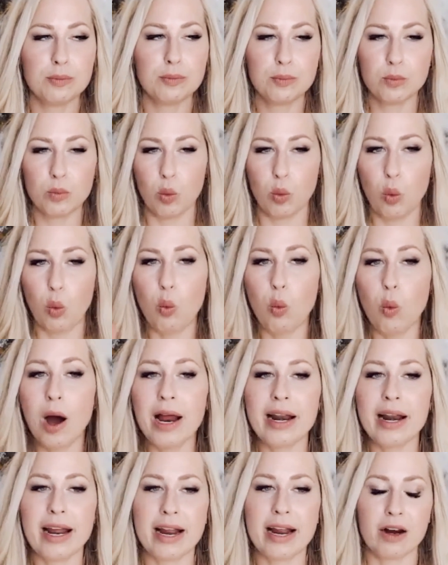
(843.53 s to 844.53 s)

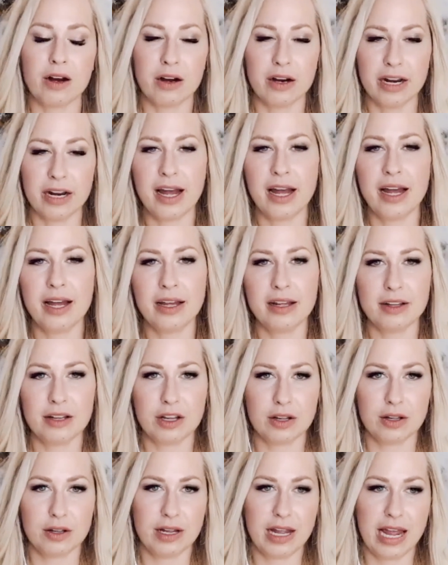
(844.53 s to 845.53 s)
what area,
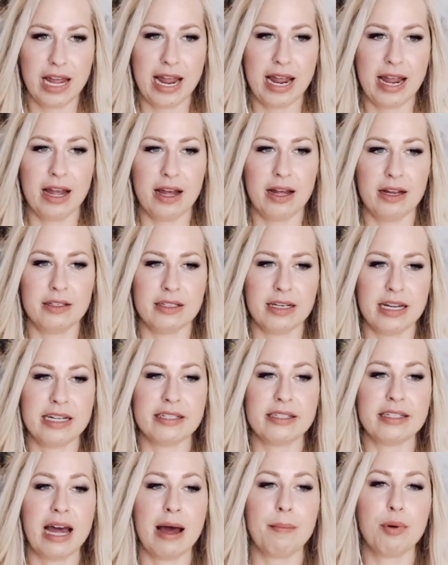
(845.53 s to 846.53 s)
and is
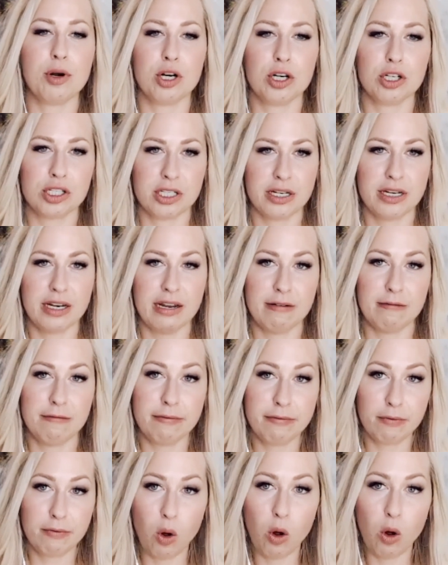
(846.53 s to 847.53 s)
that person in
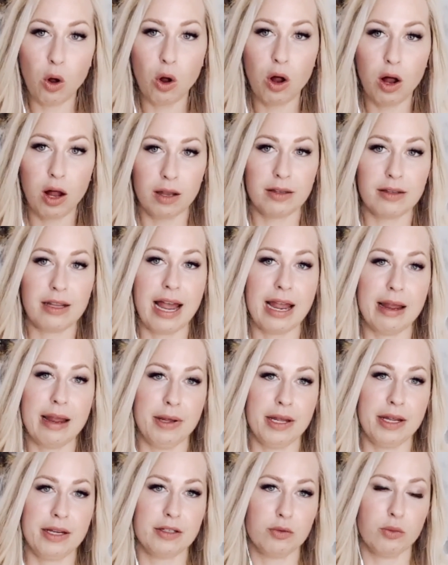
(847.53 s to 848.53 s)
full
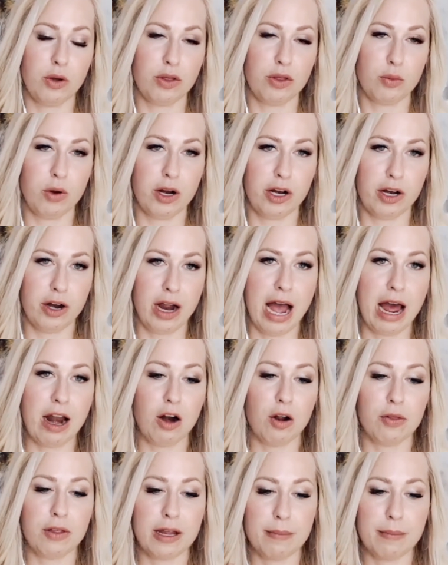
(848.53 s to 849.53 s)
alignment with where you're at?
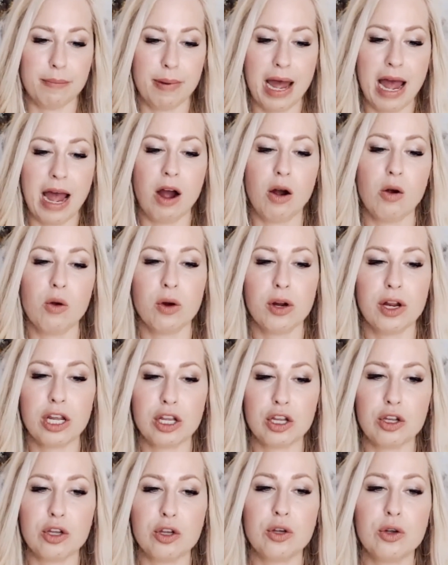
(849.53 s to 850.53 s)
Are they empowering
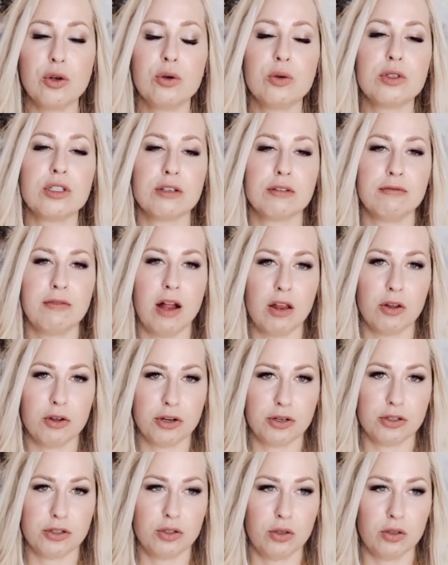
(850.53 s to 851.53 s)
you to follow
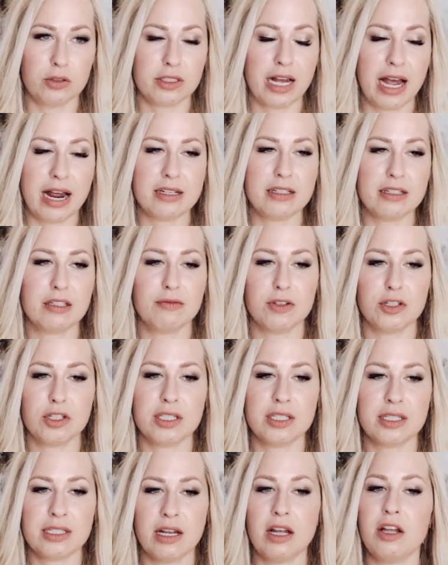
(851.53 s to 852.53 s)
your soul's guidance
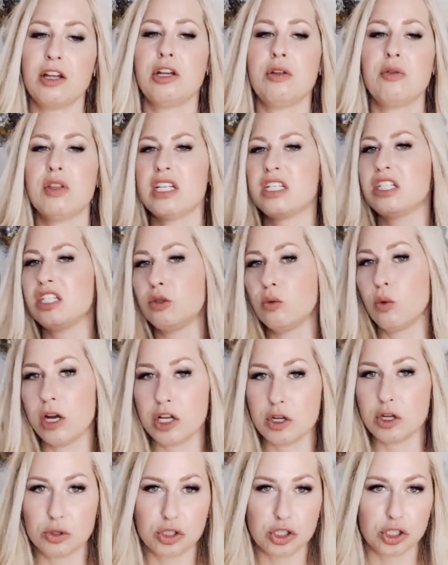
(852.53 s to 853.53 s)
versus telling you this is what
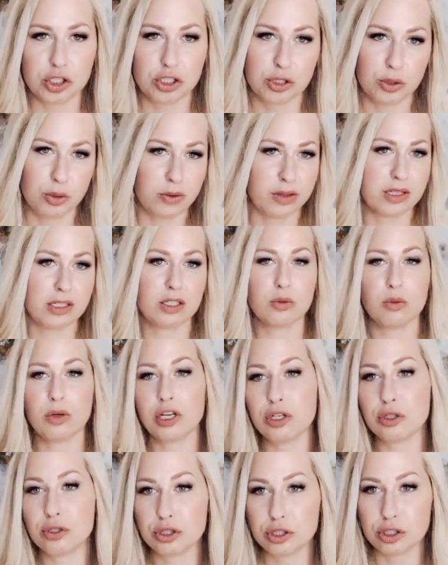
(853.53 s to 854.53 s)
you should do, or this is what
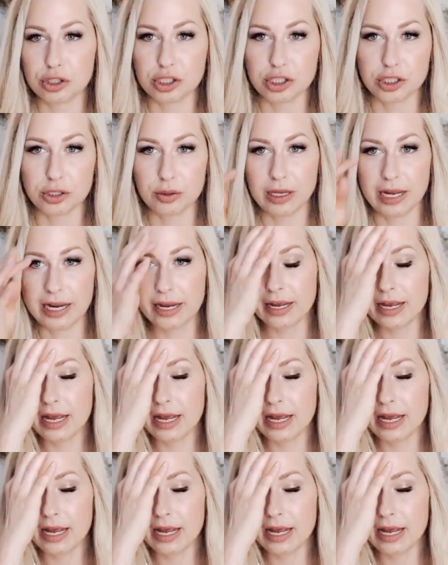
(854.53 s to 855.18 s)
you should do? Like